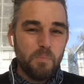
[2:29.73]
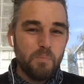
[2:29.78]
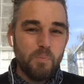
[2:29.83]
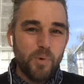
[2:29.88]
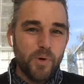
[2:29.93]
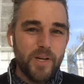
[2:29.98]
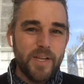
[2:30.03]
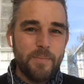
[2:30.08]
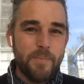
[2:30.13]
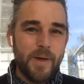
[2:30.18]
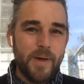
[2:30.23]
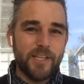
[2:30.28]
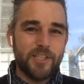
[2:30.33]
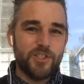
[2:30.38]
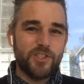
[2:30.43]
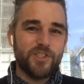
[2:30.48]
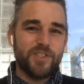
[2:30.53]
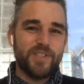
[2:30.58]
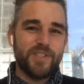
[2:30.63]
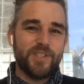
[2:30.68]
Pretty
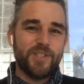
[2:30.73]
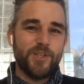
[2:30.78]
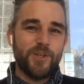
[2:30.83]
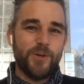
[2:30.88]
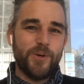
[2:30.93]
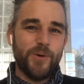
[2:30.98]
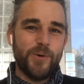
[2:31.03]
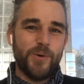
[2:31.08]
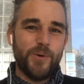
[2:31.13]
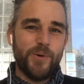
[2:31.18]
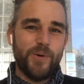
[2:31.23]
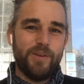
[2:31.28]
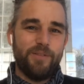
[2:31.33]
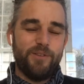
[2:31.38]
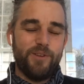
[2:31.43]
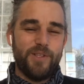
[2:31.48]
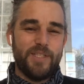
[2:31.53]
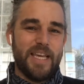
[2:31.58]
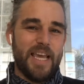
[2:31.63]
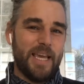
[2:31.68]
much. So
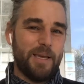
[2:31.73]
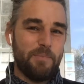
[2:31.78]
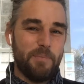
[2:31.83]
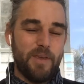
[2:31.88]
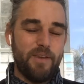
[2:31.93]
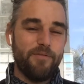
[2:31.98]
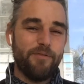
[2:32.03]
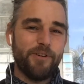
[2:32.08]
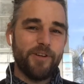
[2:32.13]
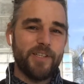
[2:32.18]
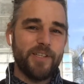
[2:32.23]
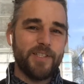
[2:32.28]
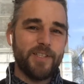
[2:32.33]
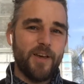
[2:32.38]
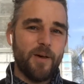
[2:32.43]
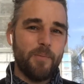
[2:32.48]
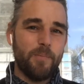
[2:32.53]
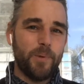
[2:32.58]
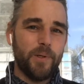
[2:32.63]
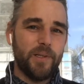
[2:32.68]
if you take me, for
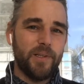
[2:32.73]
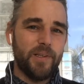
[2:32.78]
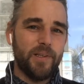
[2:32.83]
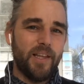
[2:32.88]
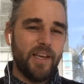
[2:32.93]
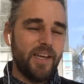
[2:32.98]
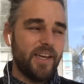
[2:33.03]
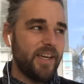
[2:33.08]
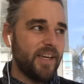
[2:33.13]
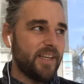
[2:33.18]
example,